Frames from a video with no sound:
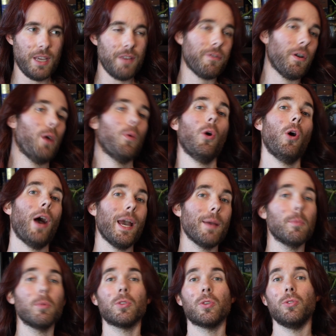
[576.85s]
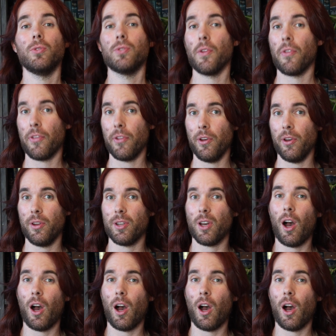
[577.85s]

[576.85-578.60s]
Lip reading: If I were able to use a third,